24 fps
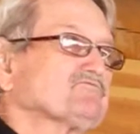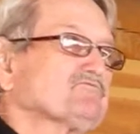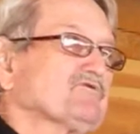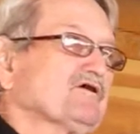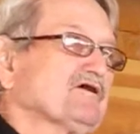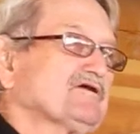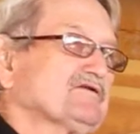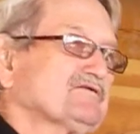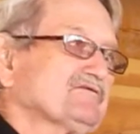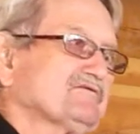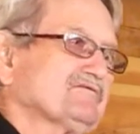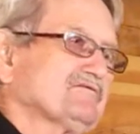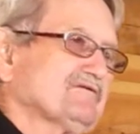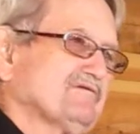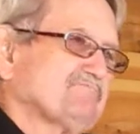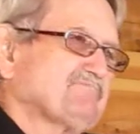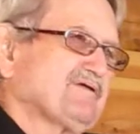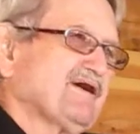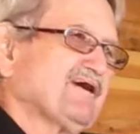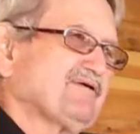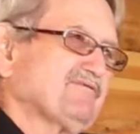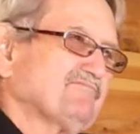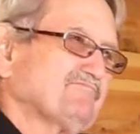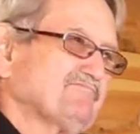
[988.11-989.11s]
write
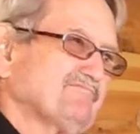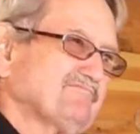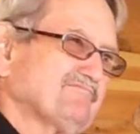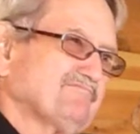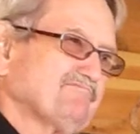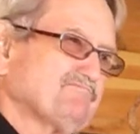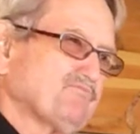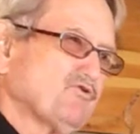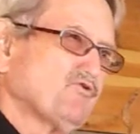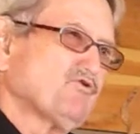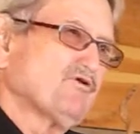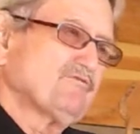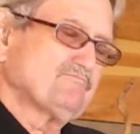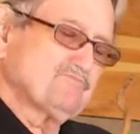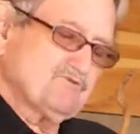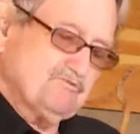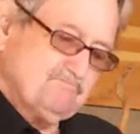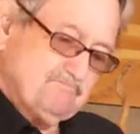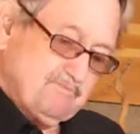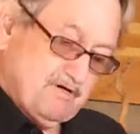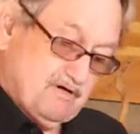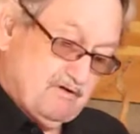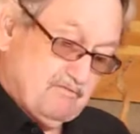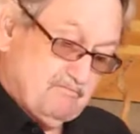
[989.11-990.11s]
about poems
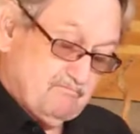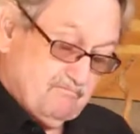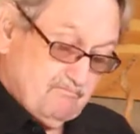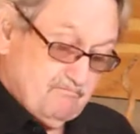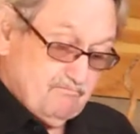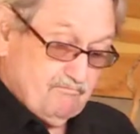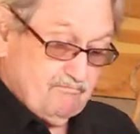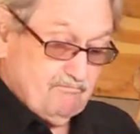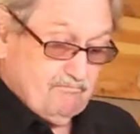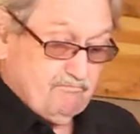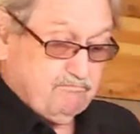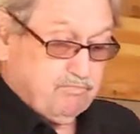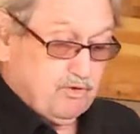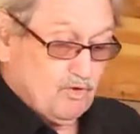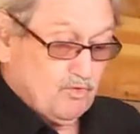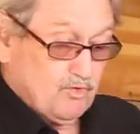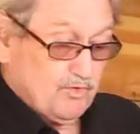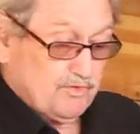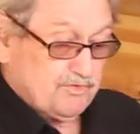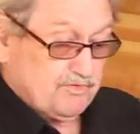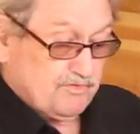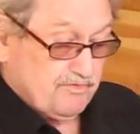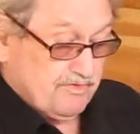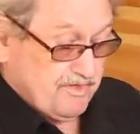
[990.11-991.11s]
about
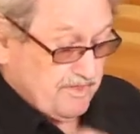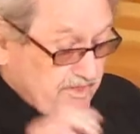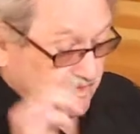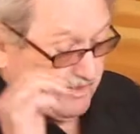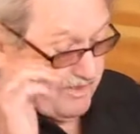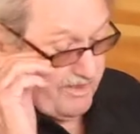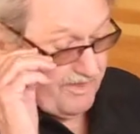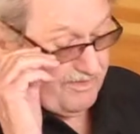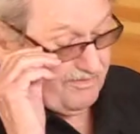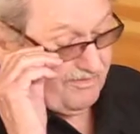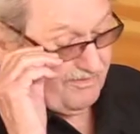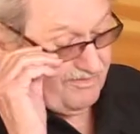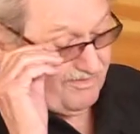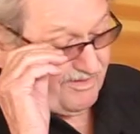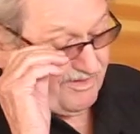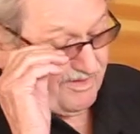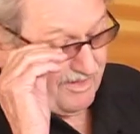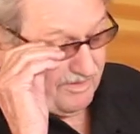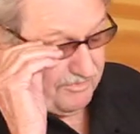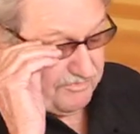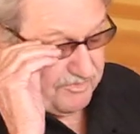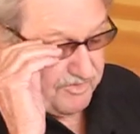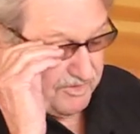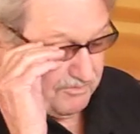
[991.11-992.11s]
poetry,
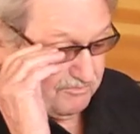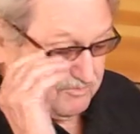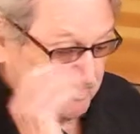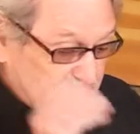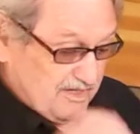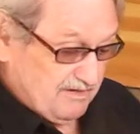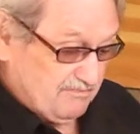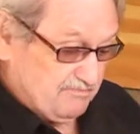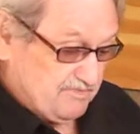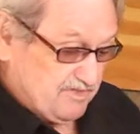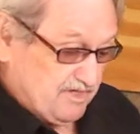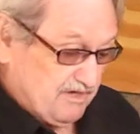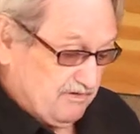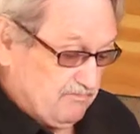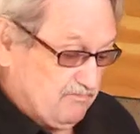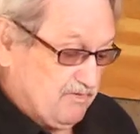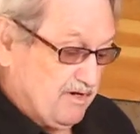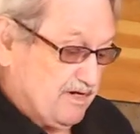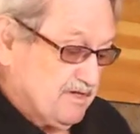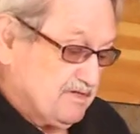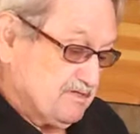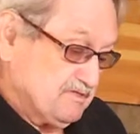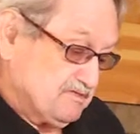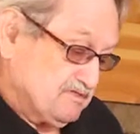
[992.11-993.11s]
and sometimes I
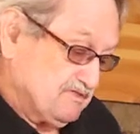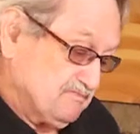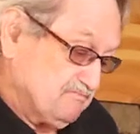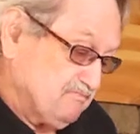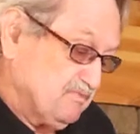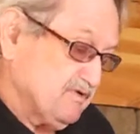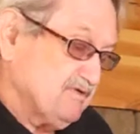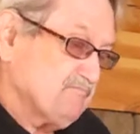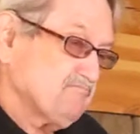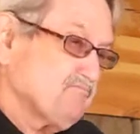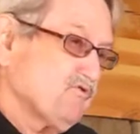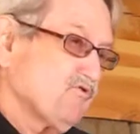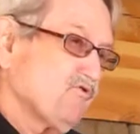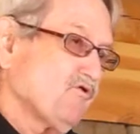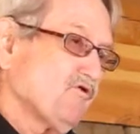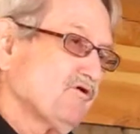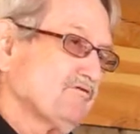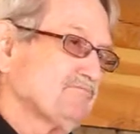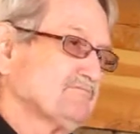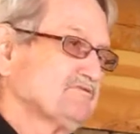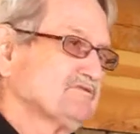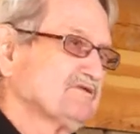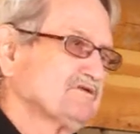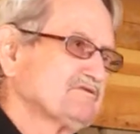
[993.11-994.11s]
write simply
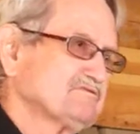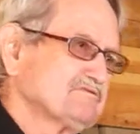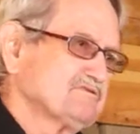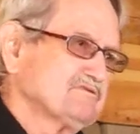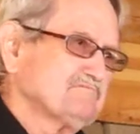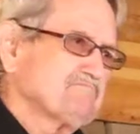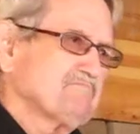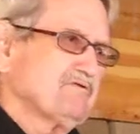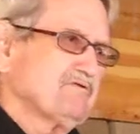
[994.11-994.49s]
poems that